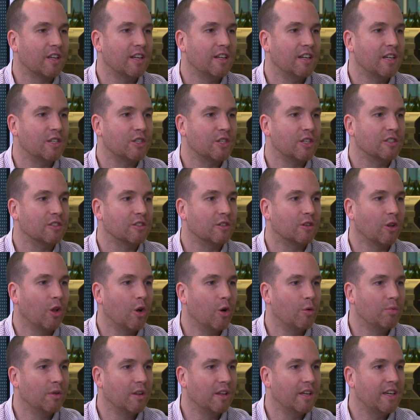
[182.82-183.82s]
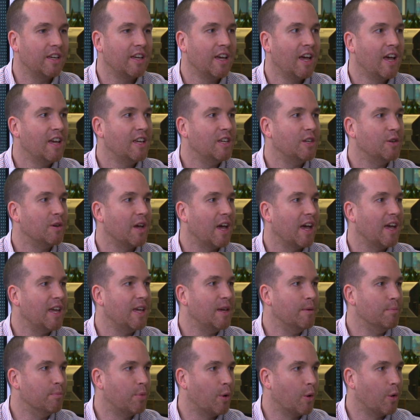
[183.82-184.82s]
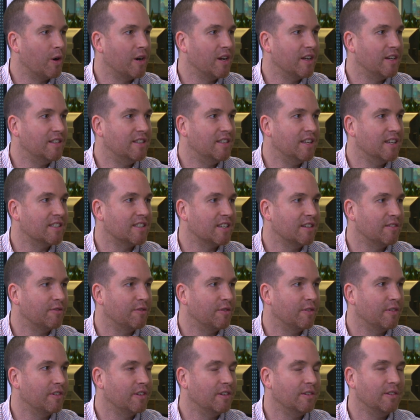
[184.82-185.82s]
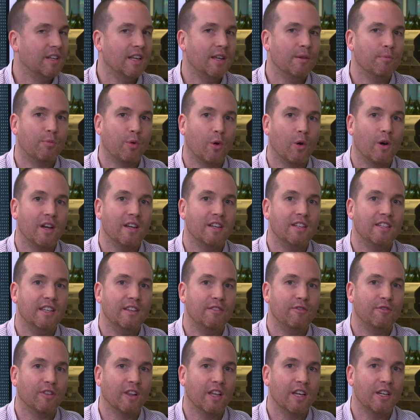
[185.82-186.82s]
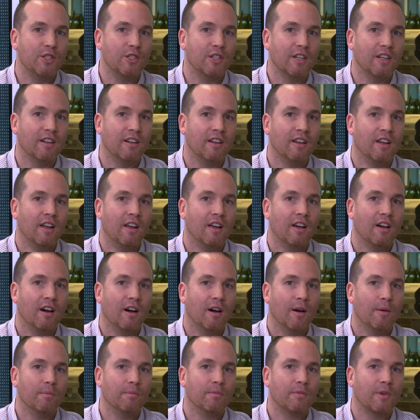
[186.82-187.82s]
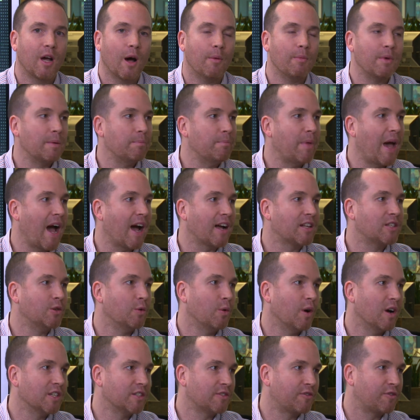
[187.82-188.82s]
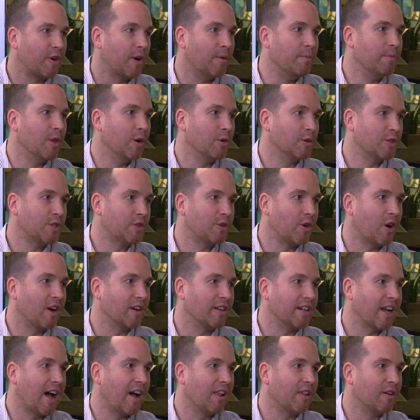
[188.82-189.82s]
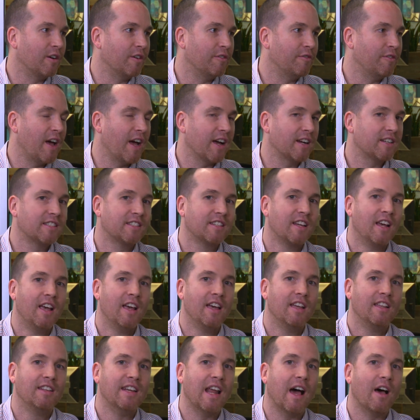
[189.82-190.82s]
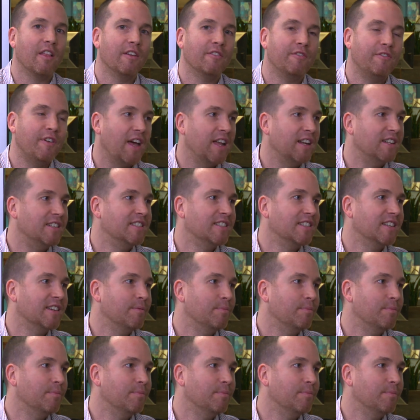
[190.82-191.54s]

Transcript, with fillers: conditions globally. You get imported deflation coming back to us from those strong dollar effects. Yep. Now the Fed's